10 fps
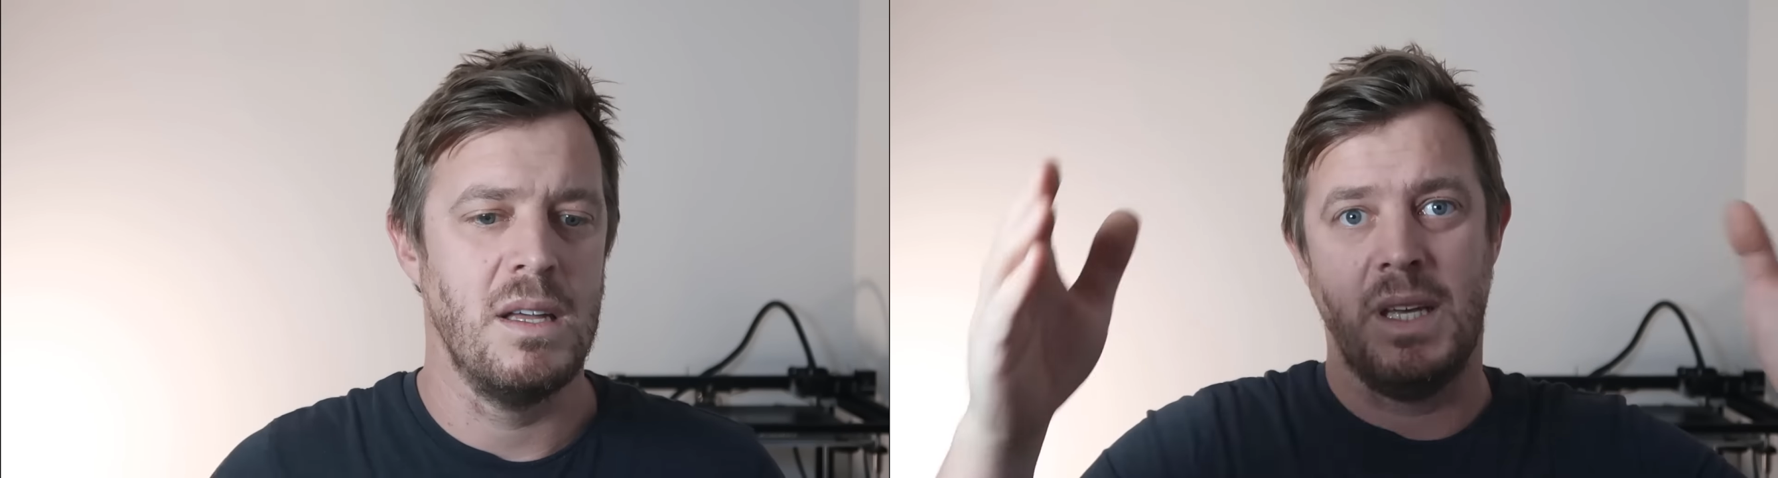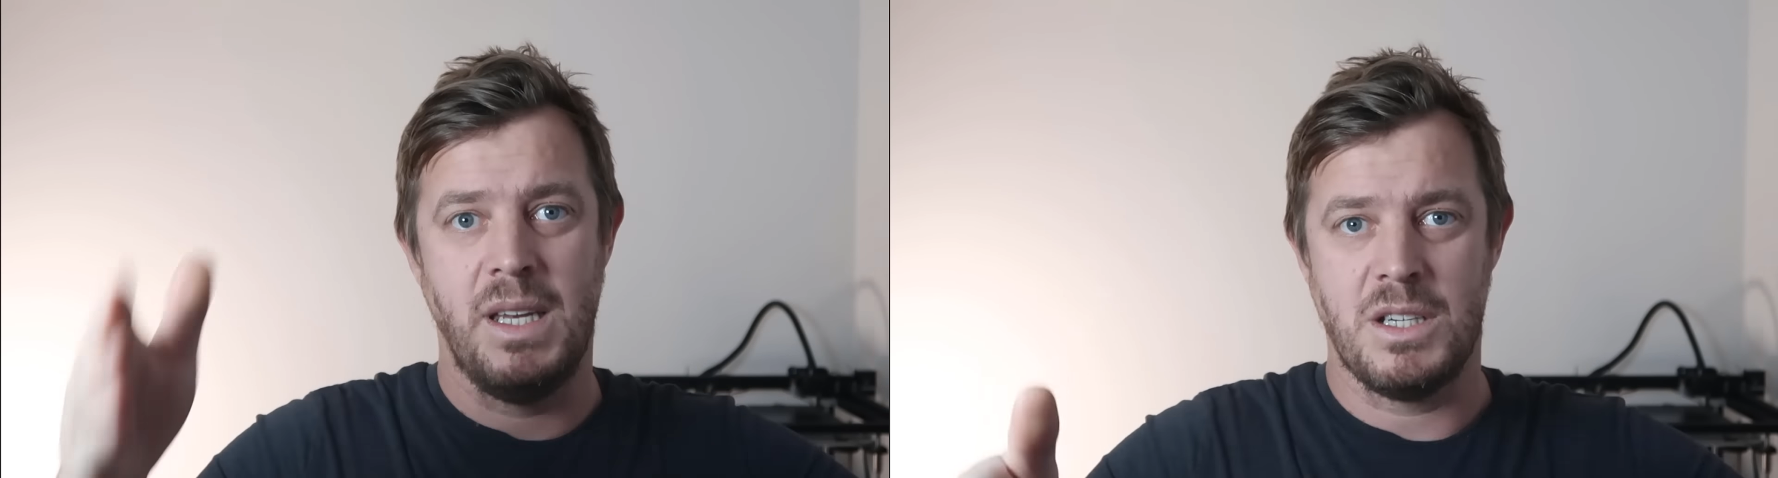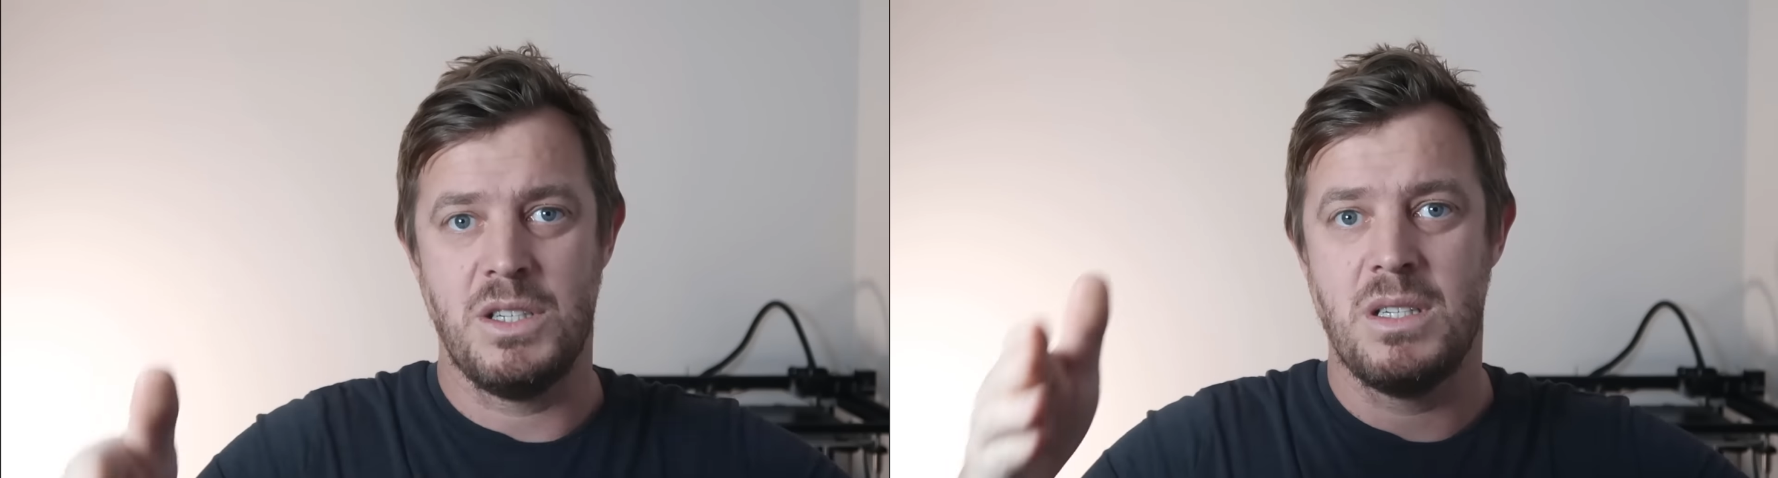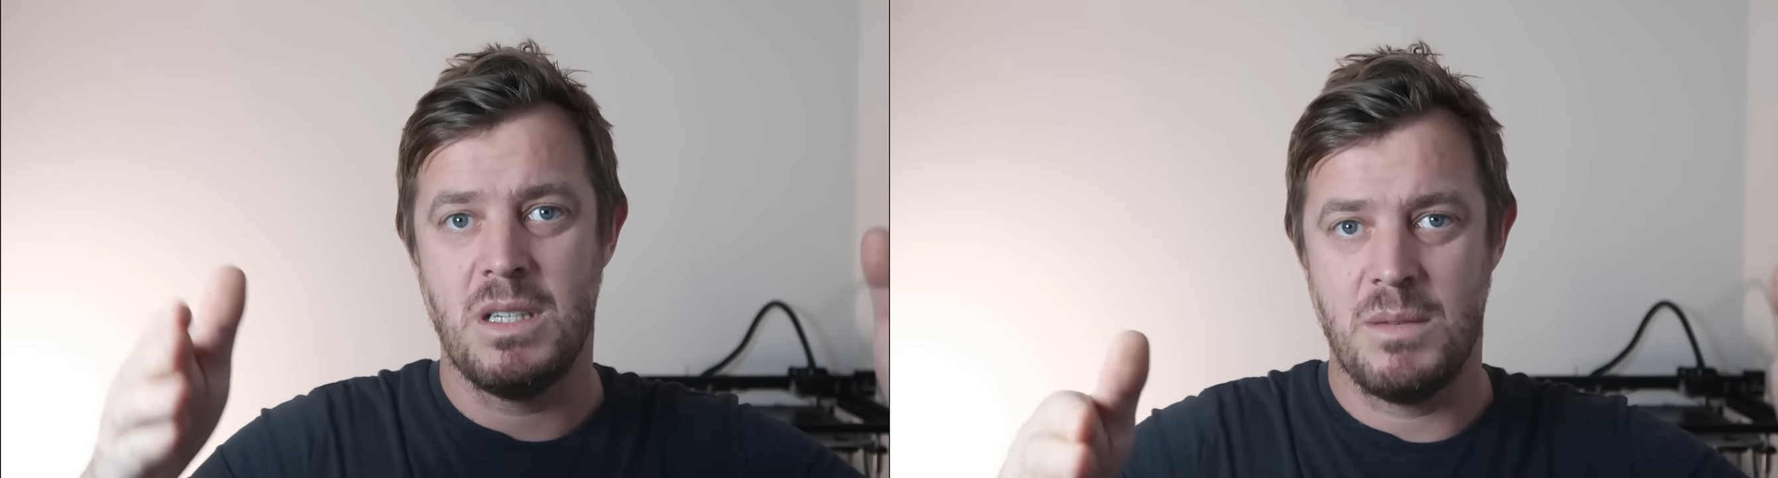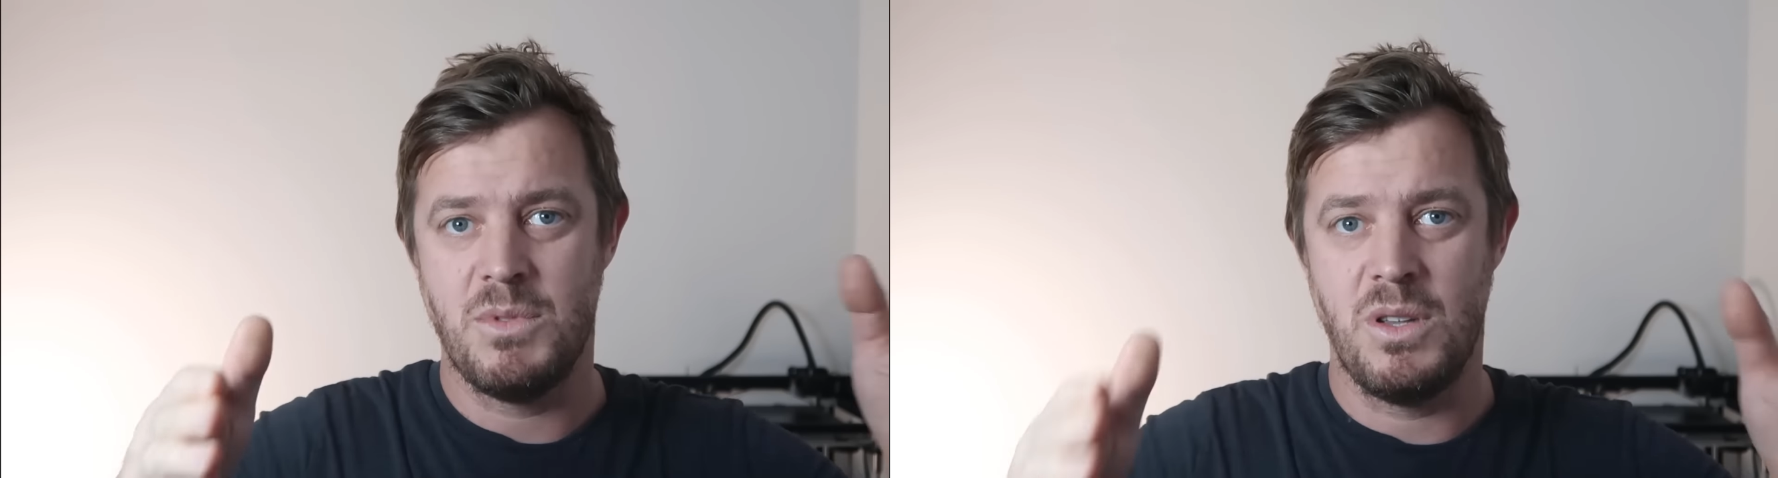connection
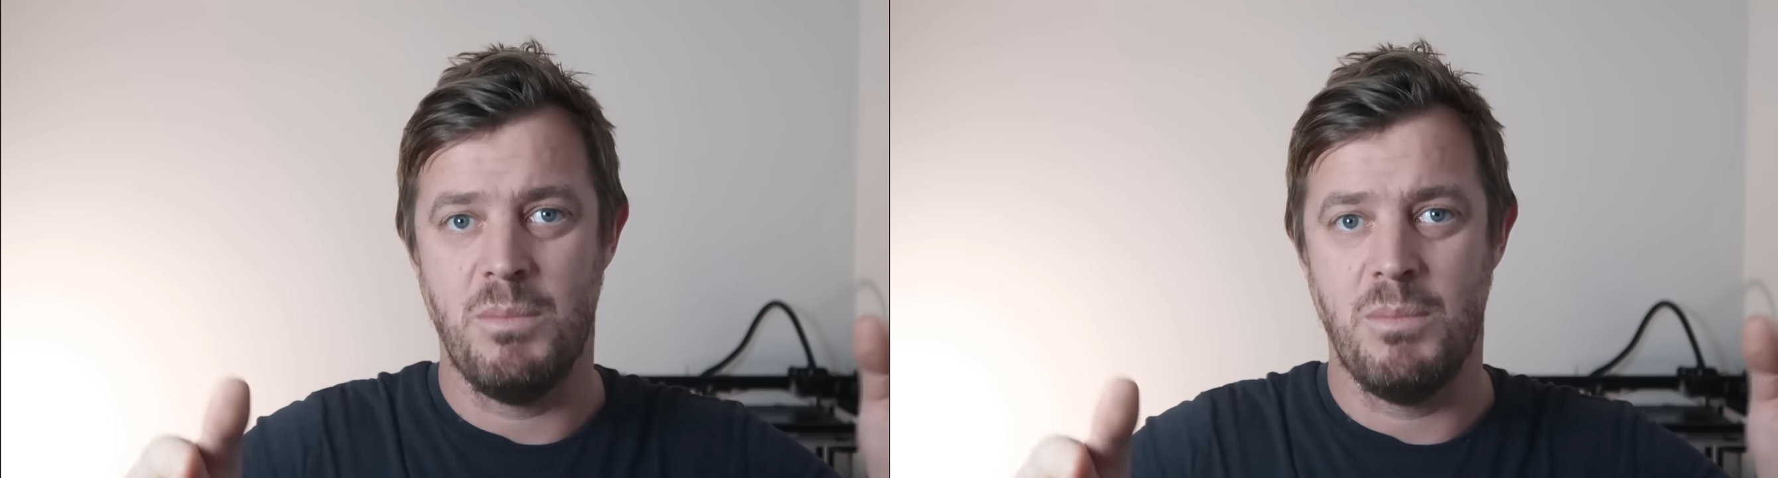system to the